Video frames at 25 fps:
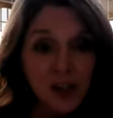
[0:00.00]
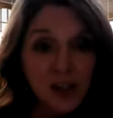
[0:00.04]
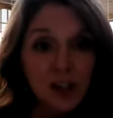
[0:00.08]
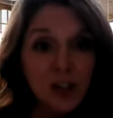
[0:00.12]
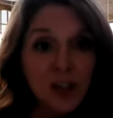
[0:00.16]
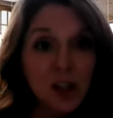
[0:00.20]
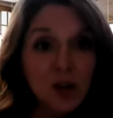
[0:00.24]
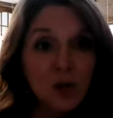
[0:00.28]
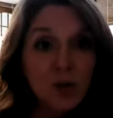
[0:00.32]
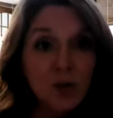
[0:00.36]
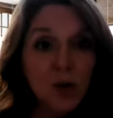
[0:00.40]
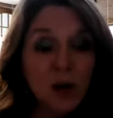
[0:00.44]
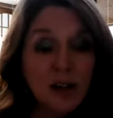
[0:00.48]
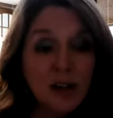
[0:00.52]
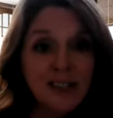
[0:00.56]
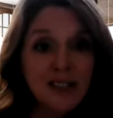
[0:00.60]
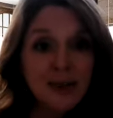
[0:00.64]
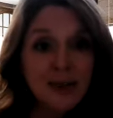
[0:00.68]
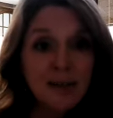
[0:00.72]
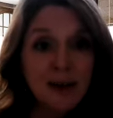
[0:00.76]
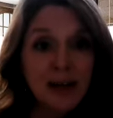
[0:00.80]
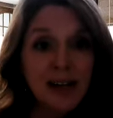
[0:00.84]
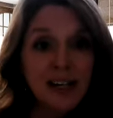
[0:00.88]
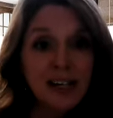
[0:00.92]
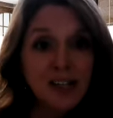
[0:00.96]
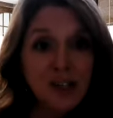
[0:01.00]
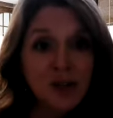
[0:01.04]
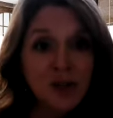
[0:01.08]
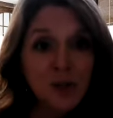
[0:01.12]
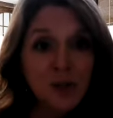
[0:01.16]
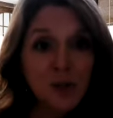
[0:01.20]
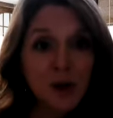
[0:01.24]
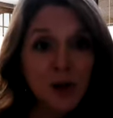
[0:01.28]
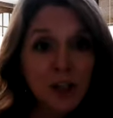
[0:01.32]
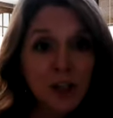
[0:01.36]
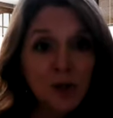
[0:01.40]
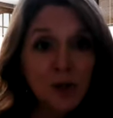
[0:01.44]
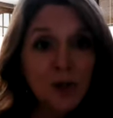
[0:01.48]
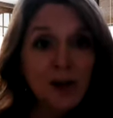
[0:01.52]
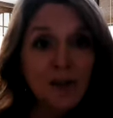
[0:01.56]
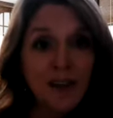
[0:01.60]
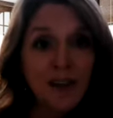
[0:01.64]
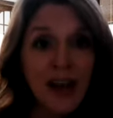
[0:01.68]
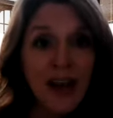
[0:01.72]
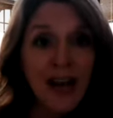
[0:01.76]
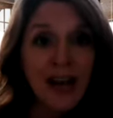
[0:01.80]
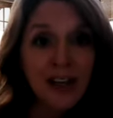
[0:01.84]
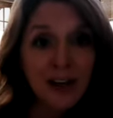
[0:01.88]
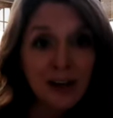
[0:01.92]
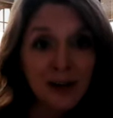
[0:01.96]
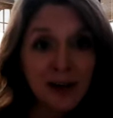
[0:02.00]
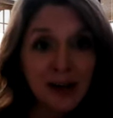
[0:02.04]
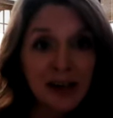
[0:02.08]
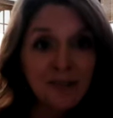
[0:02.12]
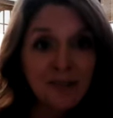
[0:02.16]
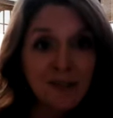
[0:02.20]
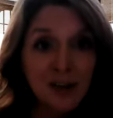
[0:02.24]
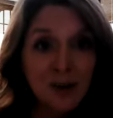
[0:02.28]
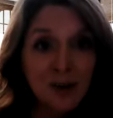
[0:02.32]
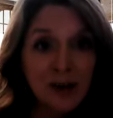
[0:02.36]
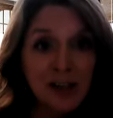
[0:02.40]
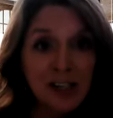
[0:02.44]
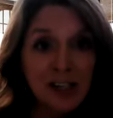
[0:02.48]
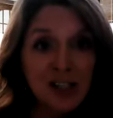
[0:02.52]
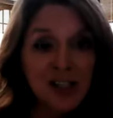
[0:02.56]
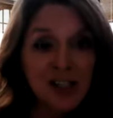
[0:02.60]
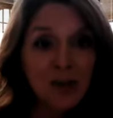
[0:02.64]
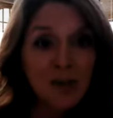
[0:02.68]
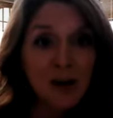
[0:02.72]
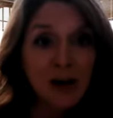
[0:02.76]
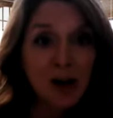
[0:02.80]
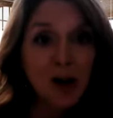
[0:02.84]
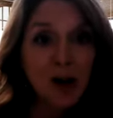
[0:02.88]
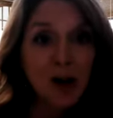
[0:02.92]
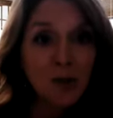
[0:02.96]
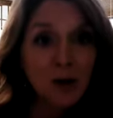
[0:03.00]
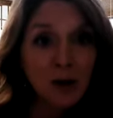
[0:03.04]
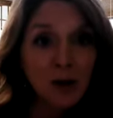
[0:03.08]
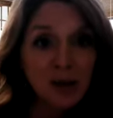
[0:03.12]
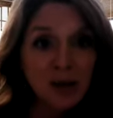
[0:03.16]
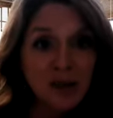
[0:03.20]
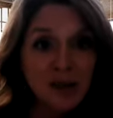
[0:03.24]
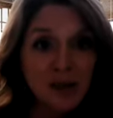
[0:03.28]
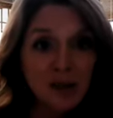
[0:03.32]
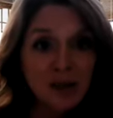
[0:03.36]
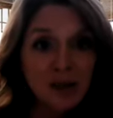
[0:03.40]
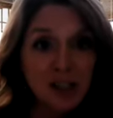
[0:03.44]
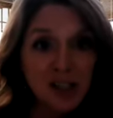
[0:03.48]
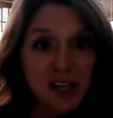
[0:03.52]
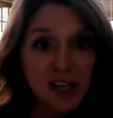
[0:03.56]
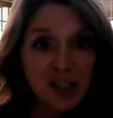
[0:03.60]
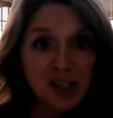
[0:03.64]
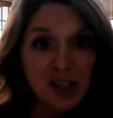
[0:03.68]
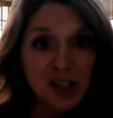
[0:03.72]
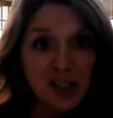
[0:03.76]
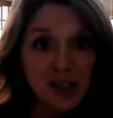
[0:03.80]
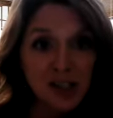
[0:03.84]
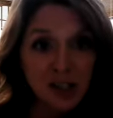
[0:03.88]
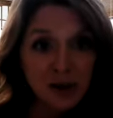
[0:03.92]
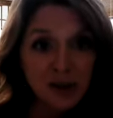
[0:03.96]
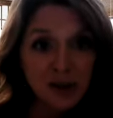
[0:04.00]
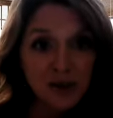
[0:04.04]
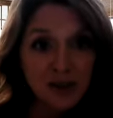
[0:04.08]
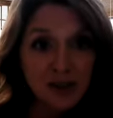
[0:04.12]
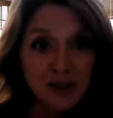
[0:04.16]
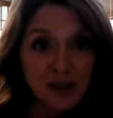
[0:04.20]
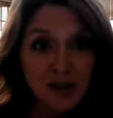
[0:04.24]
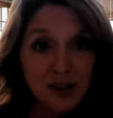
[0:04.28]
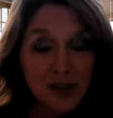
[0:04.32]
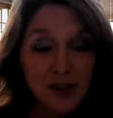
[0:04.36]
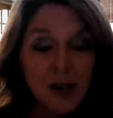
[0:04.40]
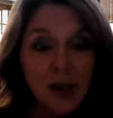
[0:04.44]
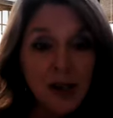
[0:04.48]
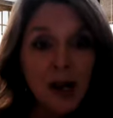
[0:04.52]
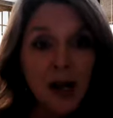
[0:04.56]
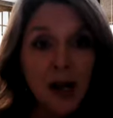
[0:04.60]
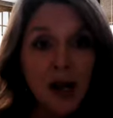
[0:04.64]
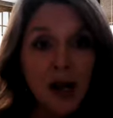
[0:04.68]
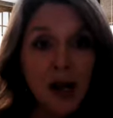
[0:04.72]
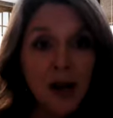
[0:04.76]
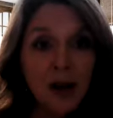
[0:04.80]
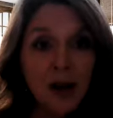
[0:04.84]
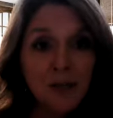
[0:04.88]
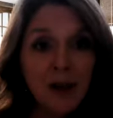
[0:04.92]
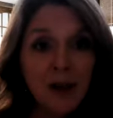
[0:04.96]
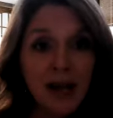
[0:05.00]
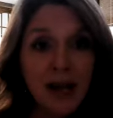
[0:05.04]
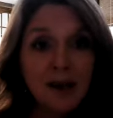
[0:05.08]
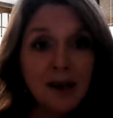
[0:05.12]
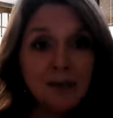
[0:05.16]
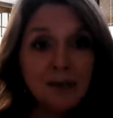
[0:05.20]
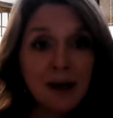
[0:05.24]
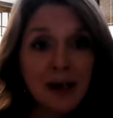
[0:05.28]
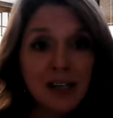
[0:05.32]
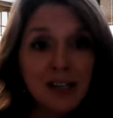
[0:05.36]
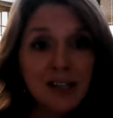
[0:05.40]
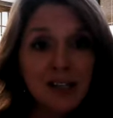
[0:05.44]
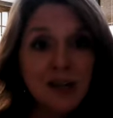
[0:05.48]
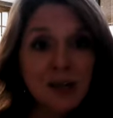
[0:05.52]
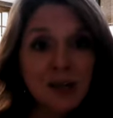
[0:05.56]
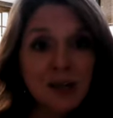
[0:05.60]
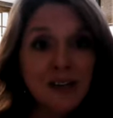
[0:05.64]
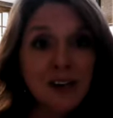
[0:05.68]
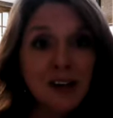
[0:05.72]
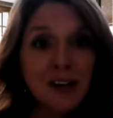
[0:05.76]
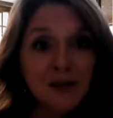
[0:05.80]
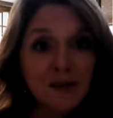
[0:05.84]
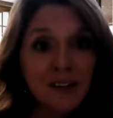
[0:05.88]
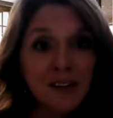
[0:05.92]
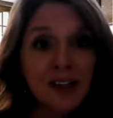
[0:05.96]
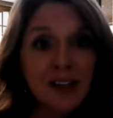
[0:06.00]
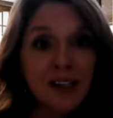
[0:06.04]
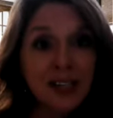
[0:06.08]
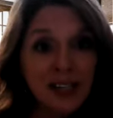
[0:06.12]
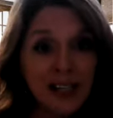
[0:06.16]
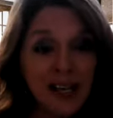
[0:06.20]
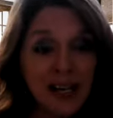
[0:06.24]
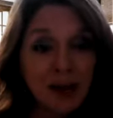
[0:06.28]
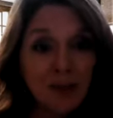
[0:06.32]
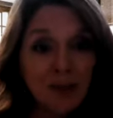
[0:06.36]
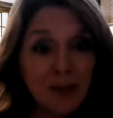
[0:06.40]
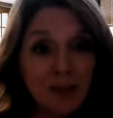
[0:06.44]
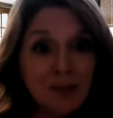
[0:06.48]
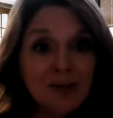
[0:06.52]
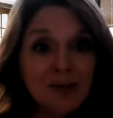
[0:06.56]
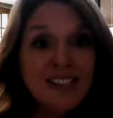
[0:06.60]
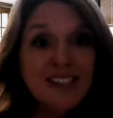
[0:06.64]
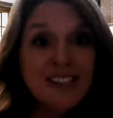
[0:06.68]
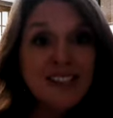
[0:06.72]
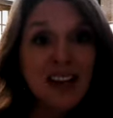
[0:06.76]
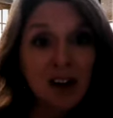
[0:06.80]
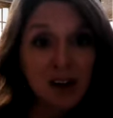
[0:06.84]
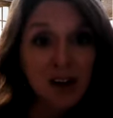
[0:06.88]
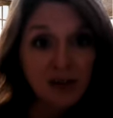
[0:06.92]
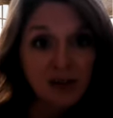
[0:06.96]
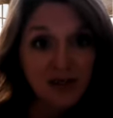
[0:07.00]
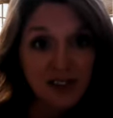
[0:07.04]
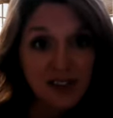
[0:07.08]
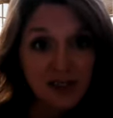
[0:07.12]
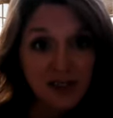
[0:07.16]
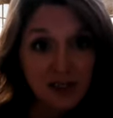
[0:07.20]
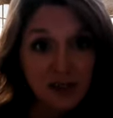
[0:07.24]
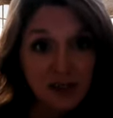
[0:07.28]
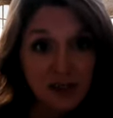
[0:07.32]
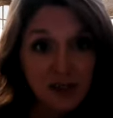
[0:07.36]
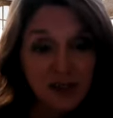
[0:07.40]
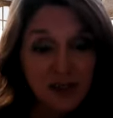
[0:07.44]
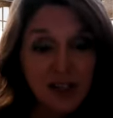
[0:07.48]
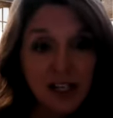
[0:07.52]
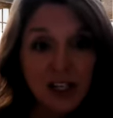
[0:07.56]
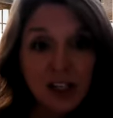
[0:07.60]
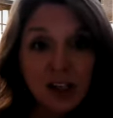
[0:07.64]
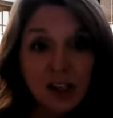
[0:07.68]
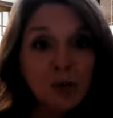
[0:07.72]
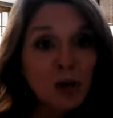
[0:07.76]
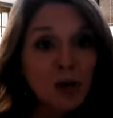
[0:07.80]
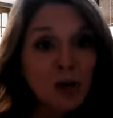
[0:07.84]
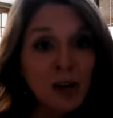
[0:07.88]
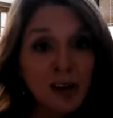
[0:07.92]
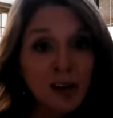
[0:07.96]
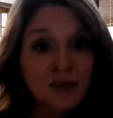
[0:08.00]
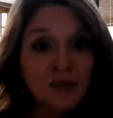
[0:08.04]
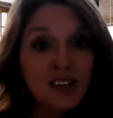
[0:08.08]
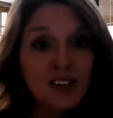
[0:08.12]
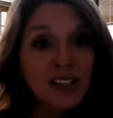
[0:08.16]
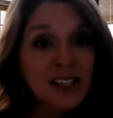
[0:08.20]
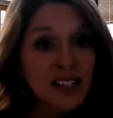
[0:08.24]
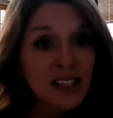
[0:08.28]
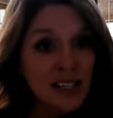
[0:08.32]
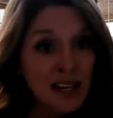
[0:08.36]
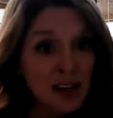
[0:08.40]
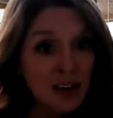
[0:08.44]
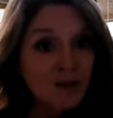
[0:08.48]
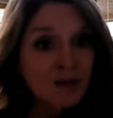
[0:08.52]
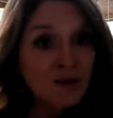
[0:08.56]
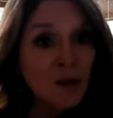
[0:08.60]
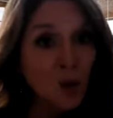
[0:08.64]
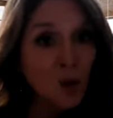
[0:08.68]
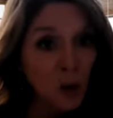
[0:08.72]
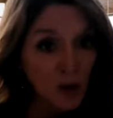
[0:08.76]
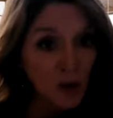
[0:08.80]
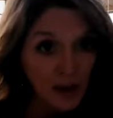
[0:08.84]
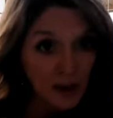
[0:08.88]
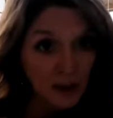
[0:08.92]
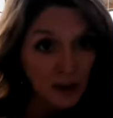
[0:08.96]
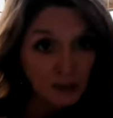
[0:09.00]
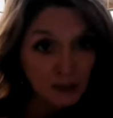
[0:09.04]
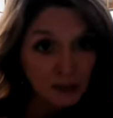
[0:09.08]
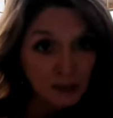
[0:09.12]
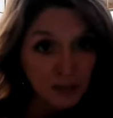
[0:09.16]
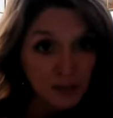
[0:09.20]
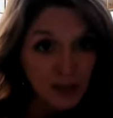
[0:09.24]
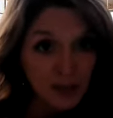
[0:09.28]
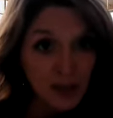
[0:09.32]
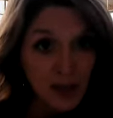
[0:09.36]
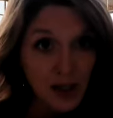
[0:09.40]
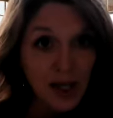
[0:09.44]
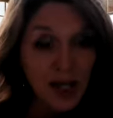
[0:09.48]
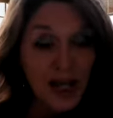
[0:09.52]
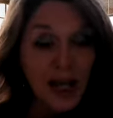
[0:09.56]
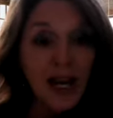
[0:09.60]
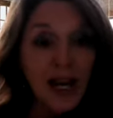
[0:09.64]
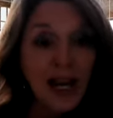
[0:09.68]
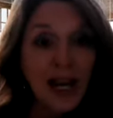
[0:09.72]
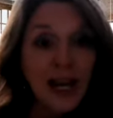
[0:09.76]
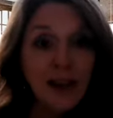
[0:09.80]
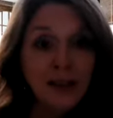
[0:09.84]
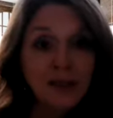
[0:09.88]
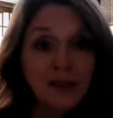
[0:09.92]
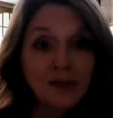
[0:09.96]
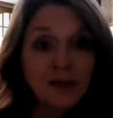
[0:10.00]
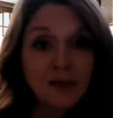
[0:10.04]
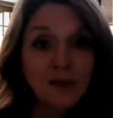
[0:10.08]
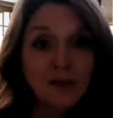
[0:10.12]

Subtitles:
You want to make sure you have accurate information about homeowner association dues, and make sure that they're filling it out themselves, that you are not filling it out for them. And,